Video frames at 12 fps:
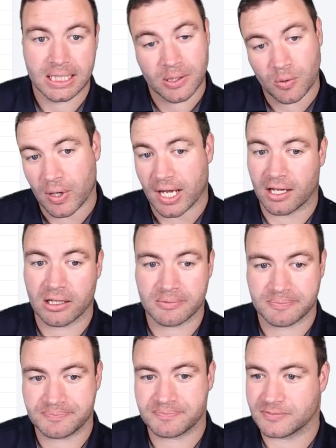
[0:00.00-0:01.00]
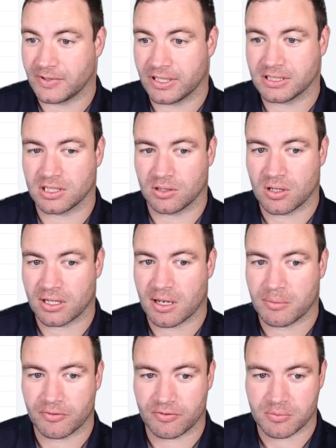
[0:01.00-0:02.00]
well, now there's a lot
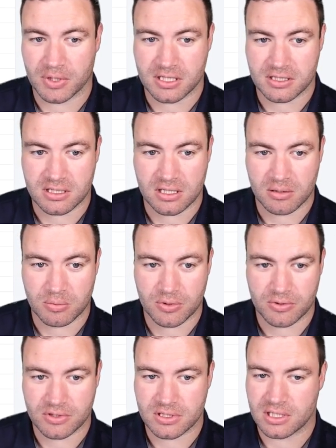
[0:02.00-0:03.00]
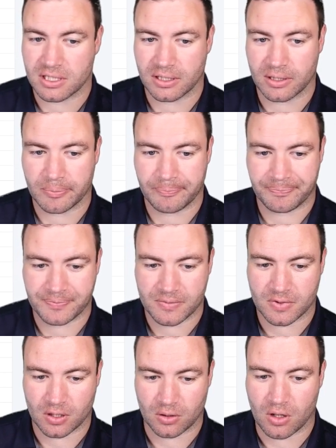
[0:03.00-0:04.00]
coming from that Singapore, isn't it? Yep.
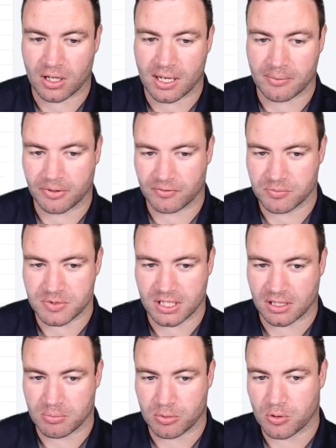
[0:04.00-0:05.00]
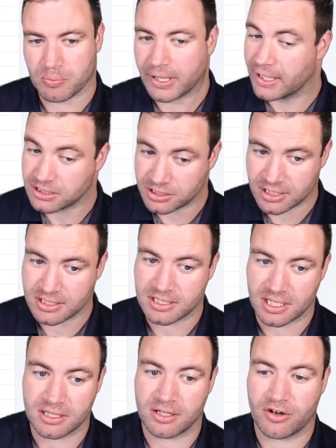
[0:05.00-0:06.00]
coming from Singapore. But as you can
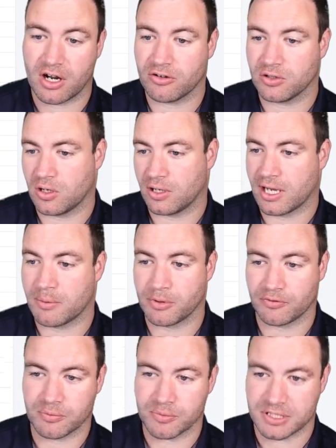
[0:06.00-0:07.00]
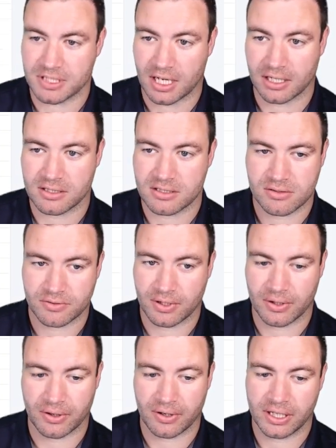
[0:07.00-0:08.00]
see, there are a lot coming from the States.
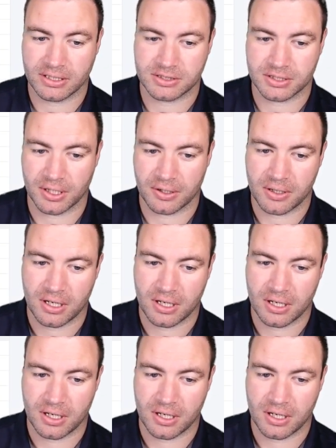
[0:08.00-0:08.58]
All right, so